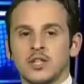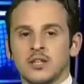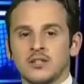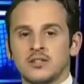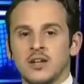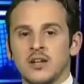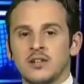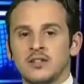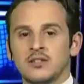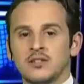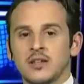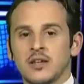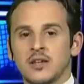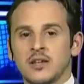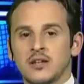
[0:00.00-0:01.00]
Chinese
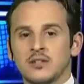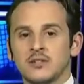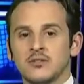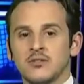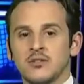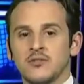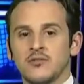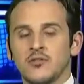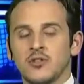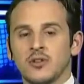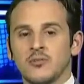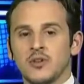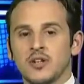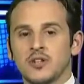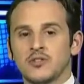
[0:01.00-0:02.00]
State Council and Foreign
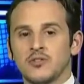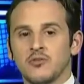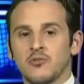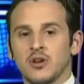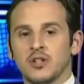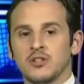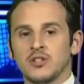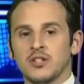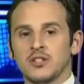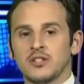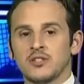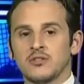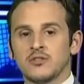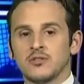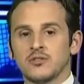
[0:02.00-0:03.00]
Minister Wang Yi
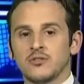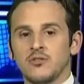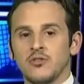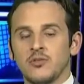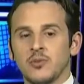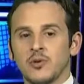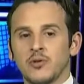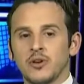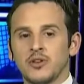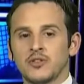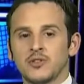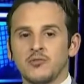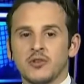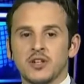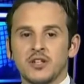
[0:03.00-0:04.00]
discussed
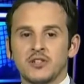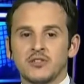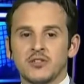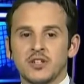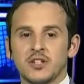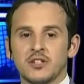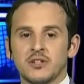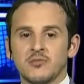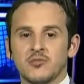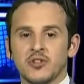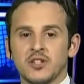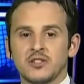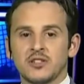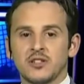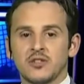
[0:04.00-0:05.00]
cooperation with Indonesian
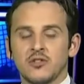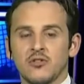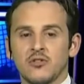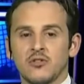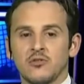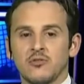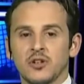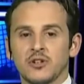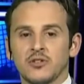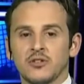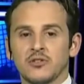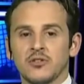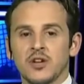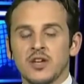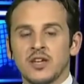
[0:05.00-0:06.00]
President Joko
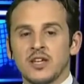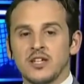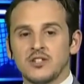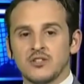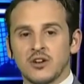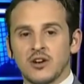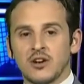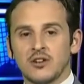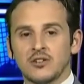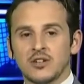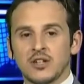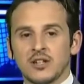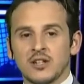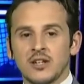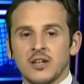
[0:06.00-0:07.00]
Widodo in Jakarta
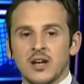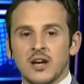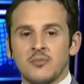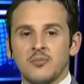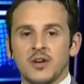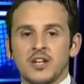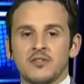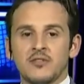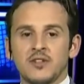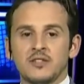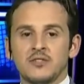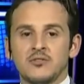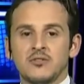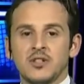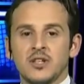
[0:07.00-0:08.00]
and paid a visit
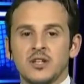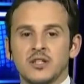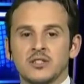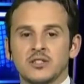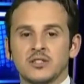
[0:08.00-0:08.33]
to the Asian